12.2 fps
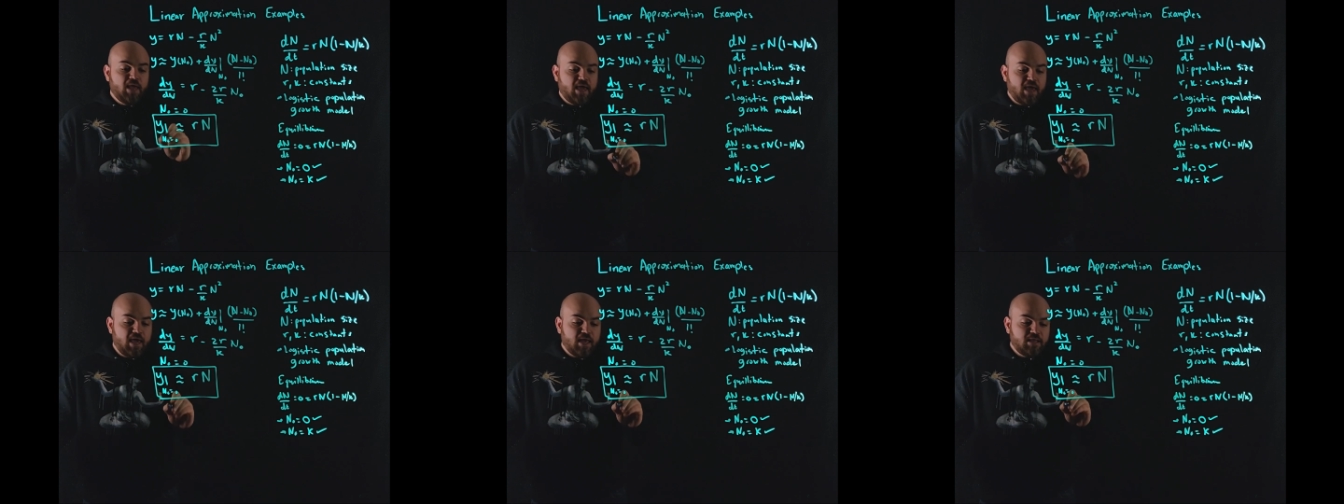
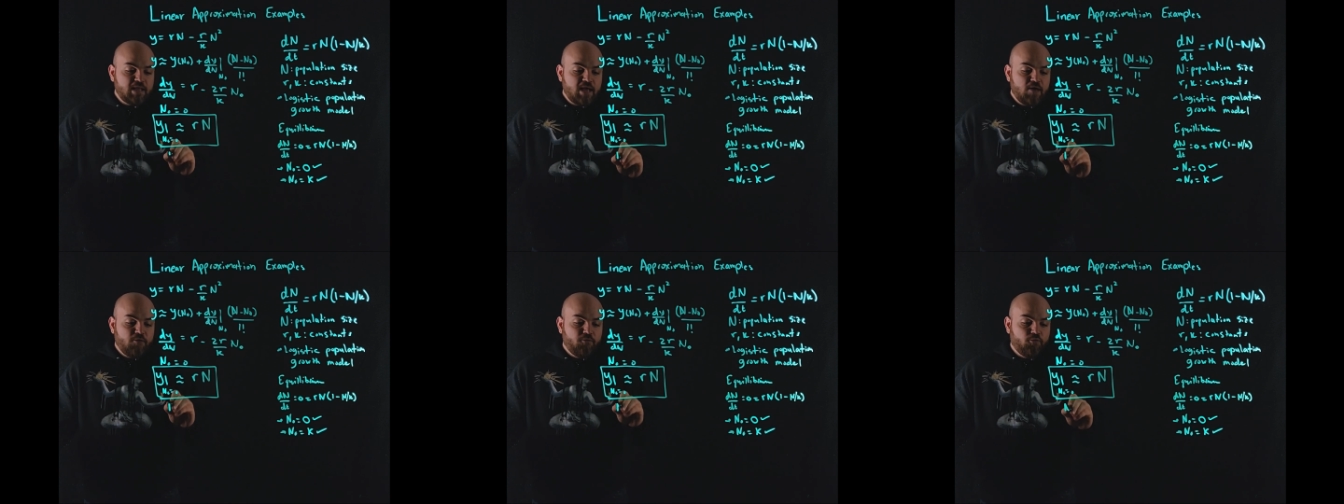And
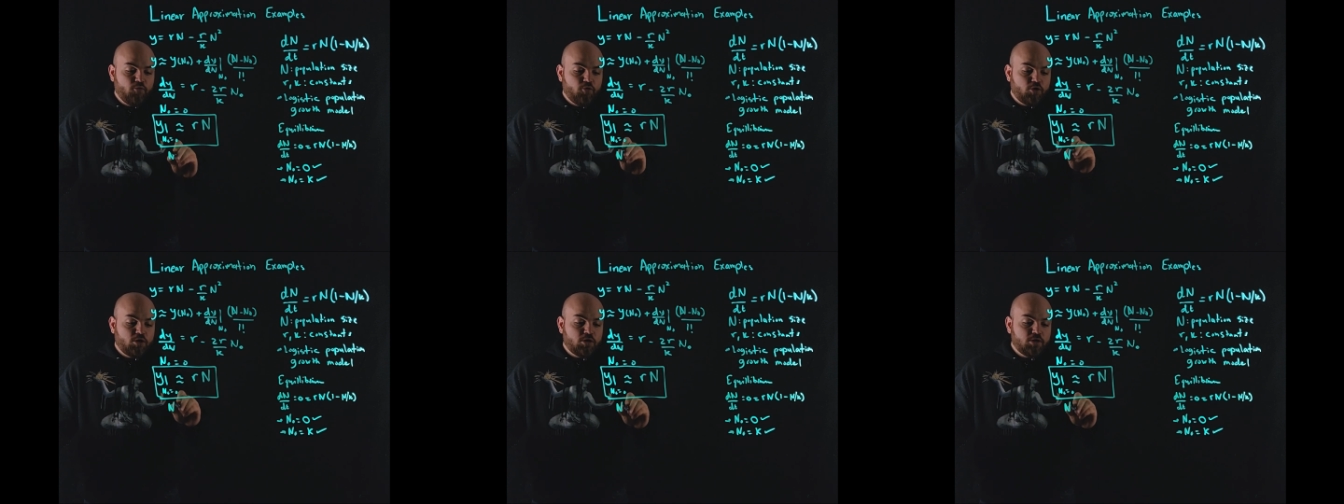now
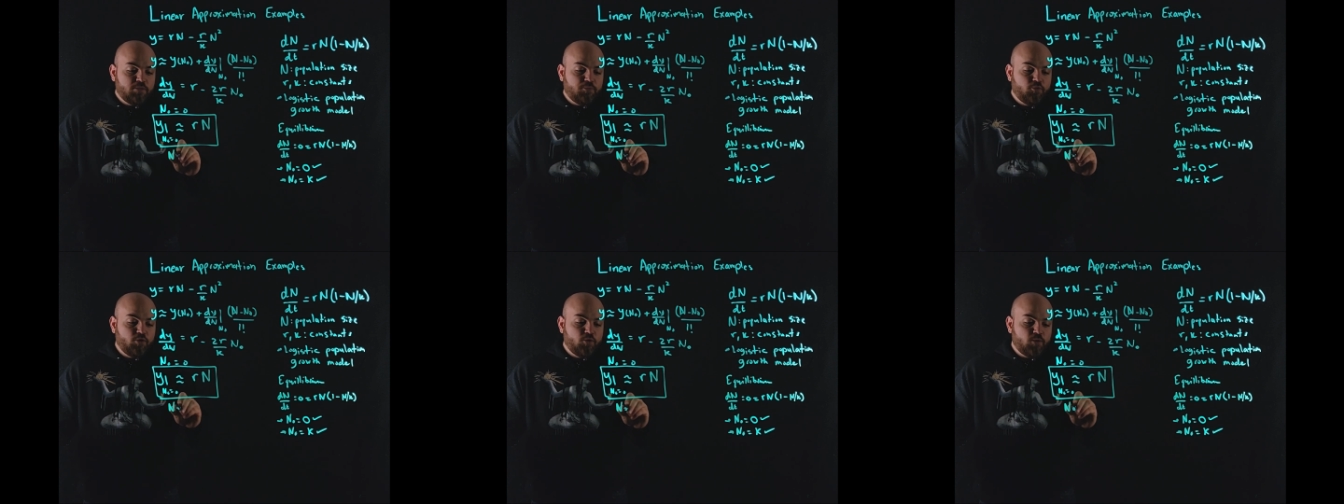for the
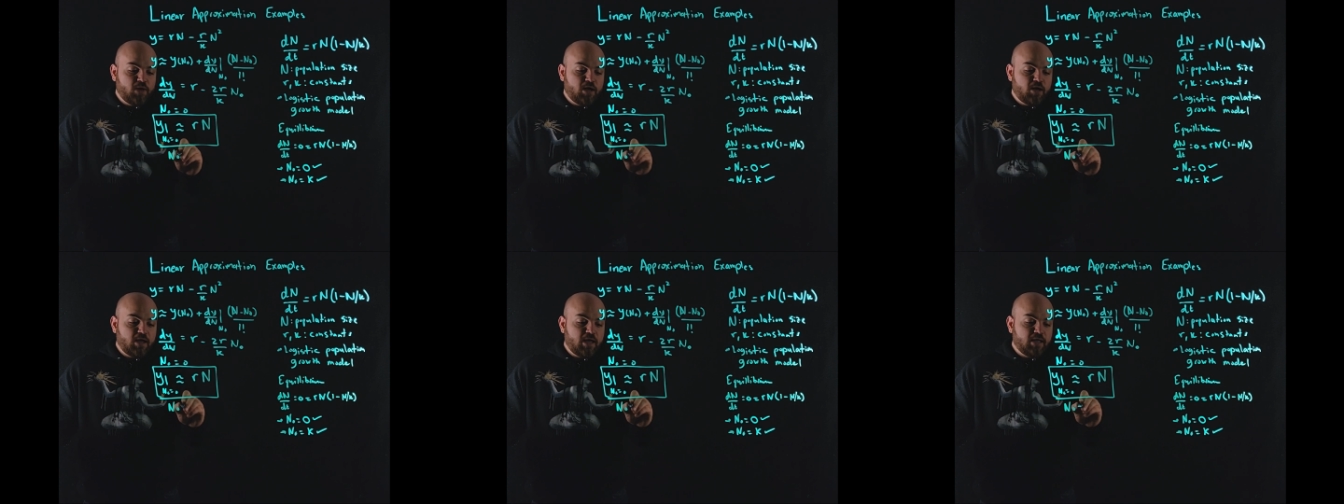point
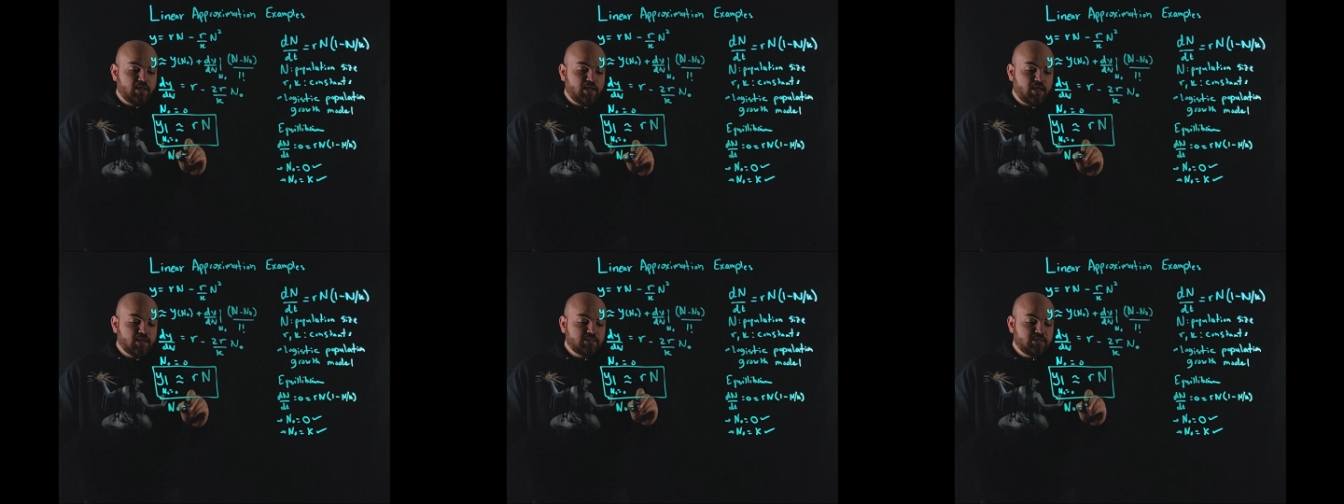where
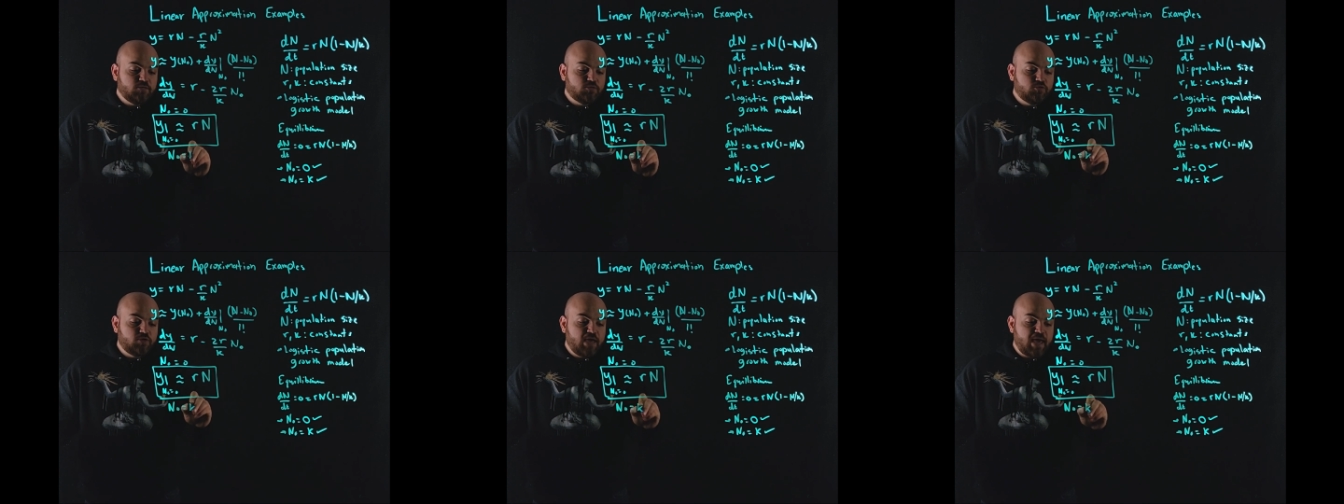n-naught is equal
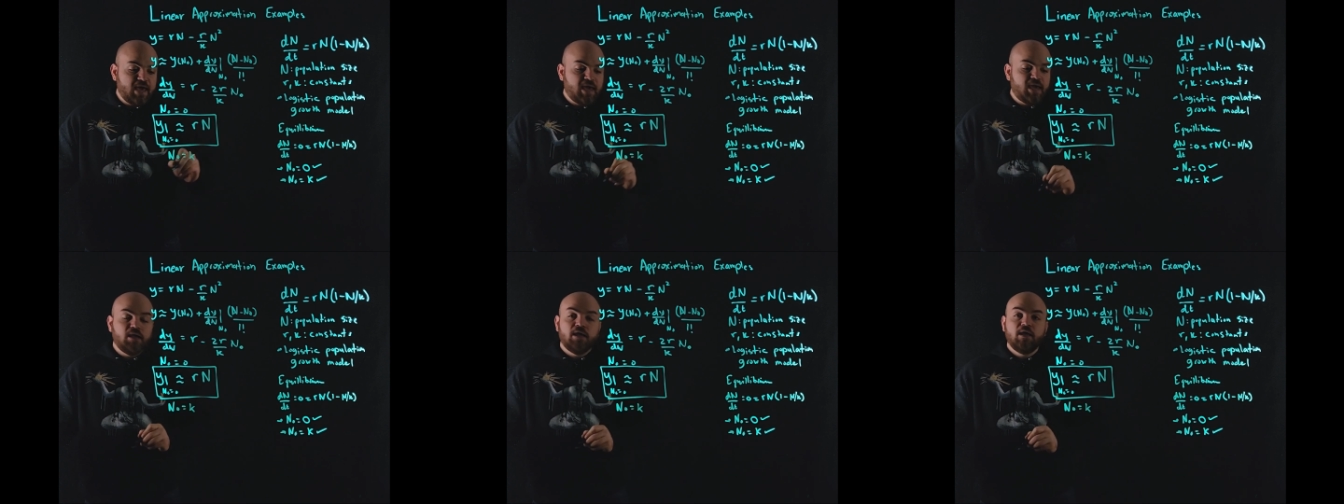to
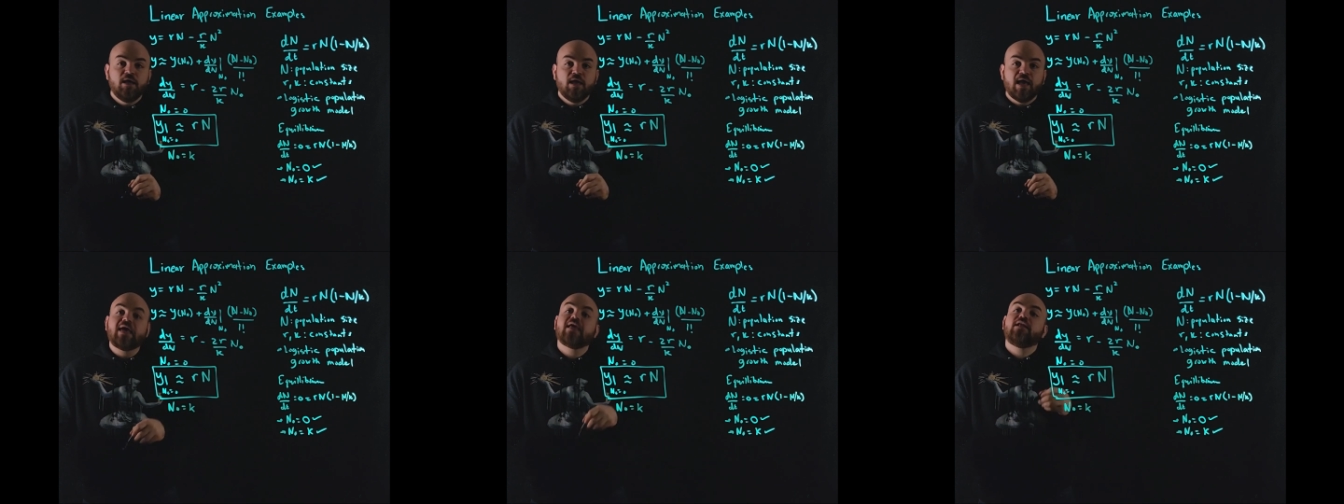k,
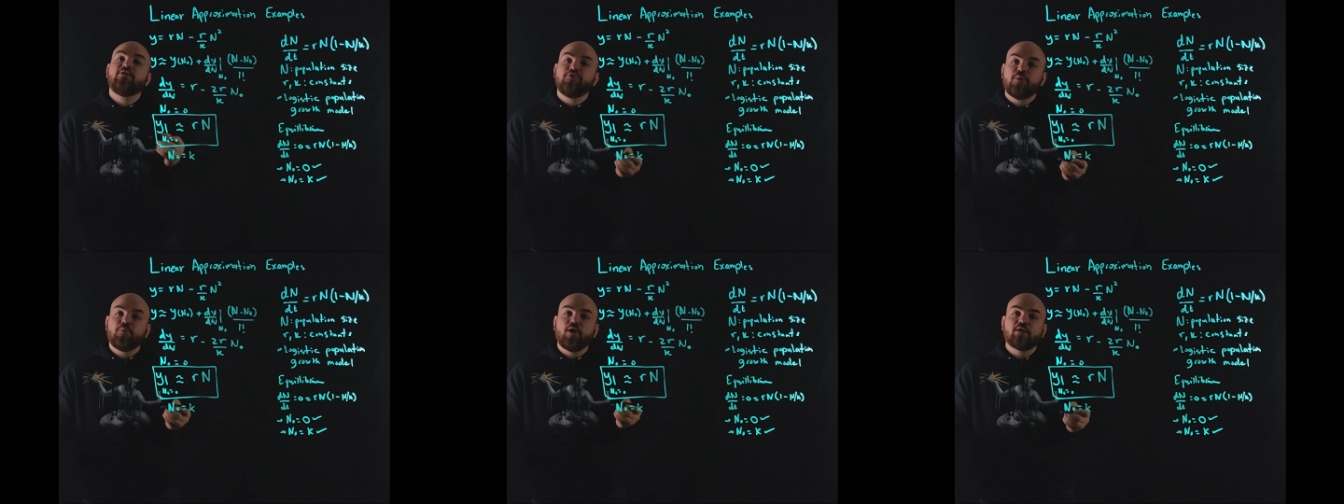again, another
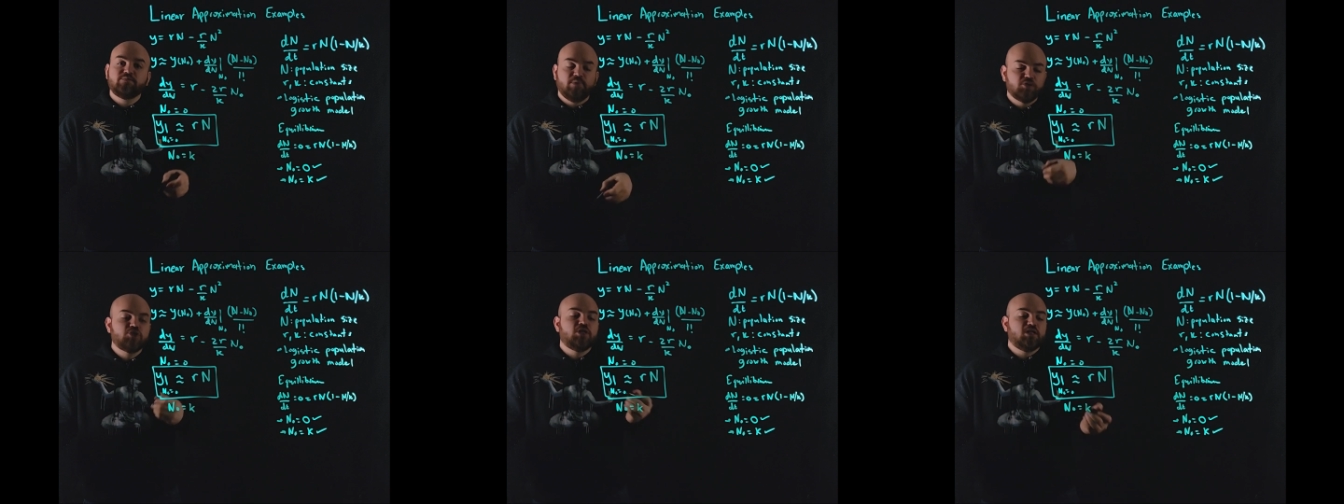
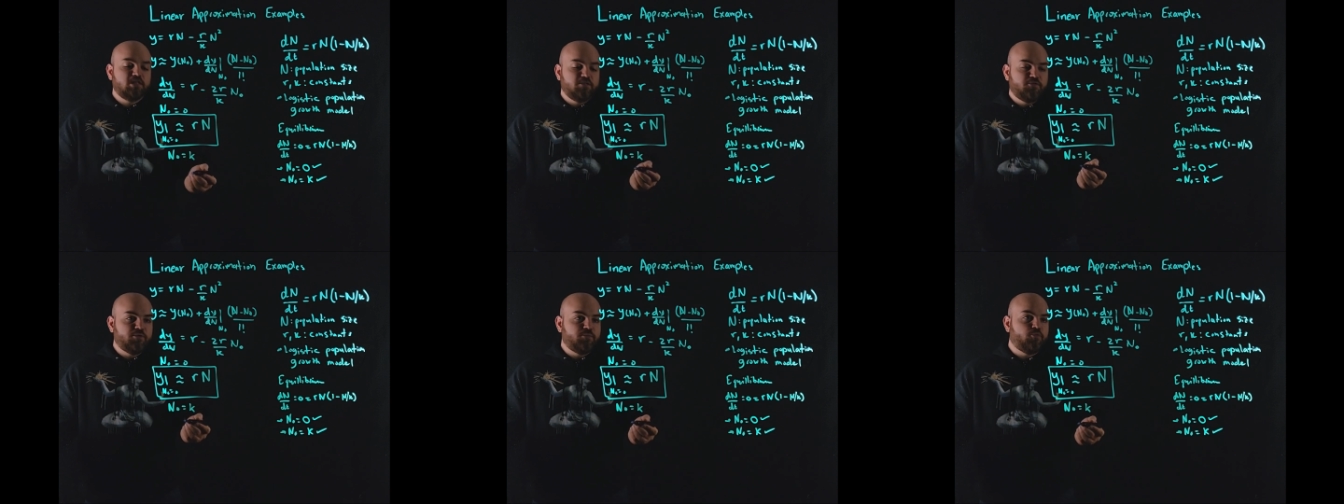approximation at a
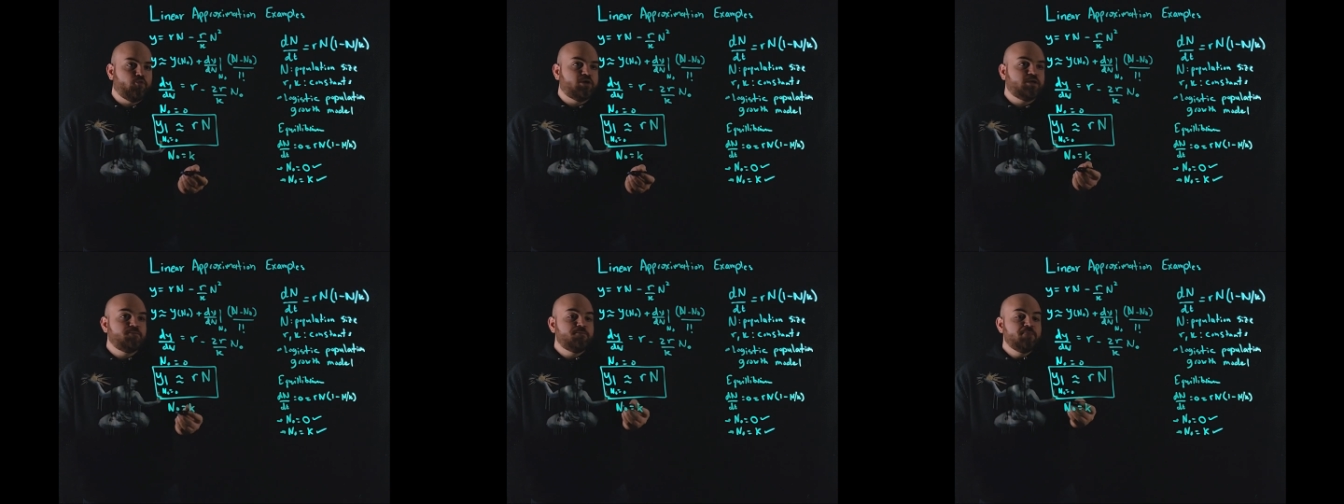different point.